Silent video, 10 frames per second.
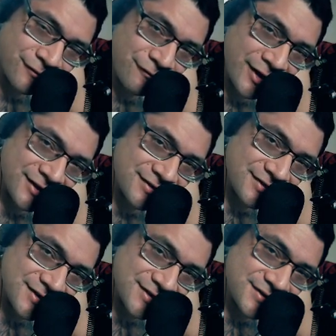fight
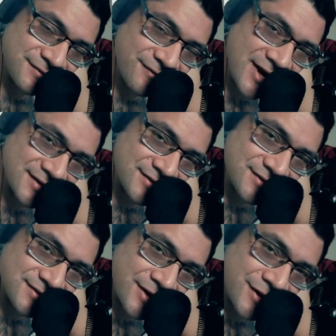this fact in
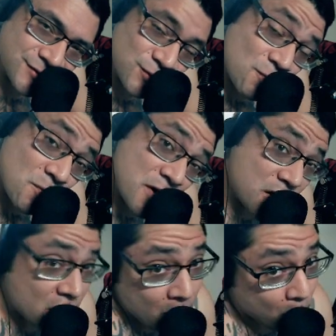science with
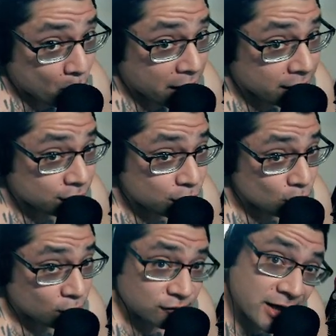brand
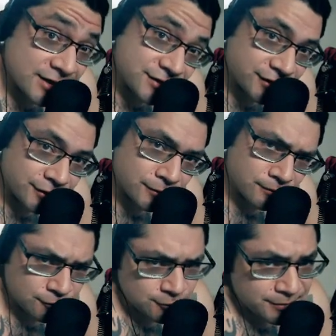new flashy
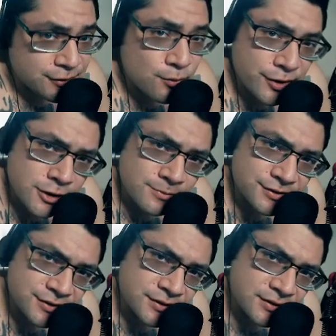spinning
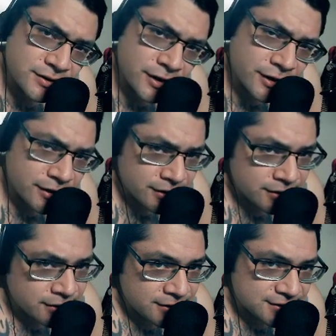rims.
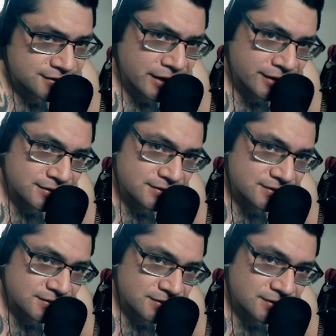Uh,
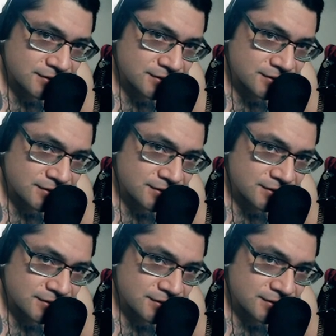science.